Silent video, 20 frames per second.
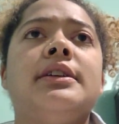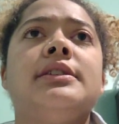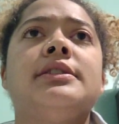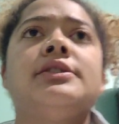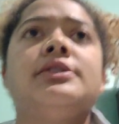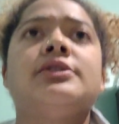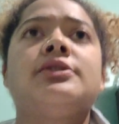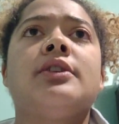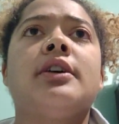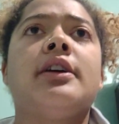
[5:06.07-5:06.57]

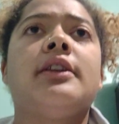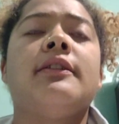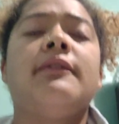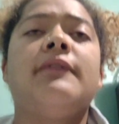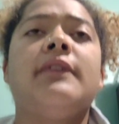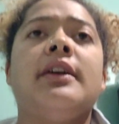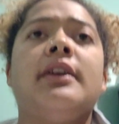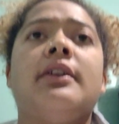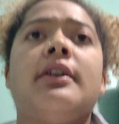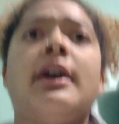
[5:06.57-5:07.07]
is trying to
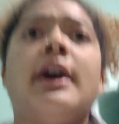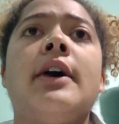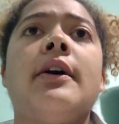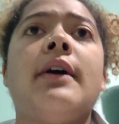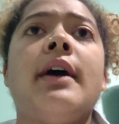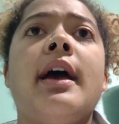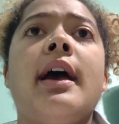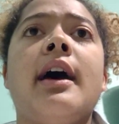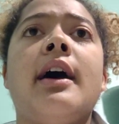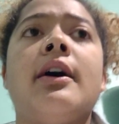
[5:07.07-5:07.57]
figure
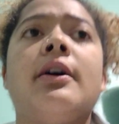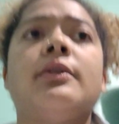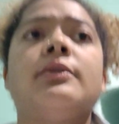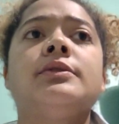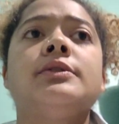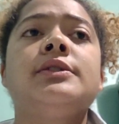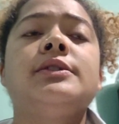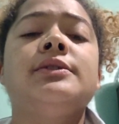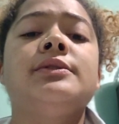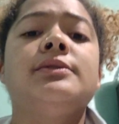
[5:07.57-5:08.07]
out
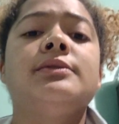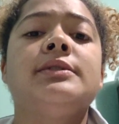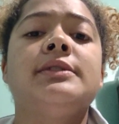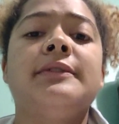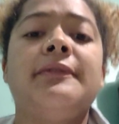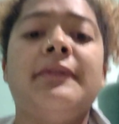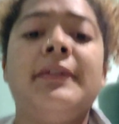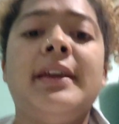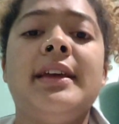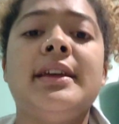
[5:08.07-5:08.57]
how to
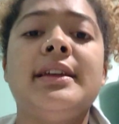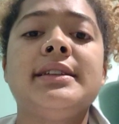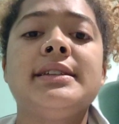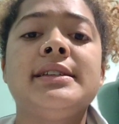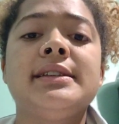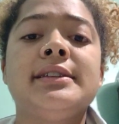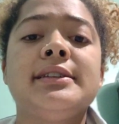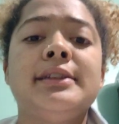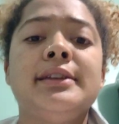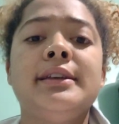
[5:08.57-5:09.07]

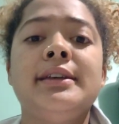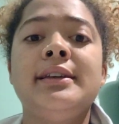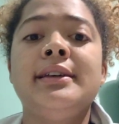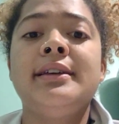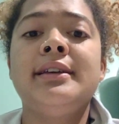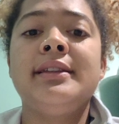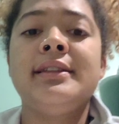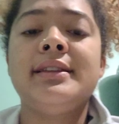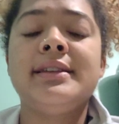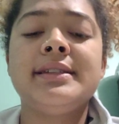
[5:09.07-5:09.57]
defeat
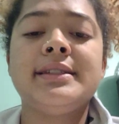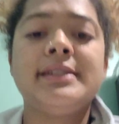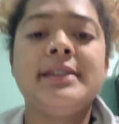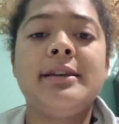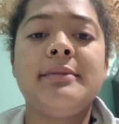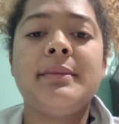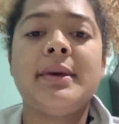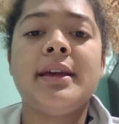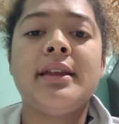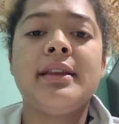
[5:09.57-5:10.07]
this
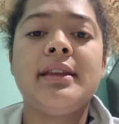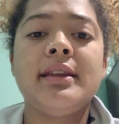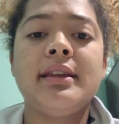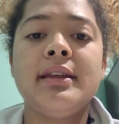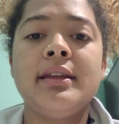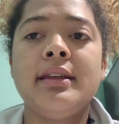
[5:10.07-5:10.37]
demon.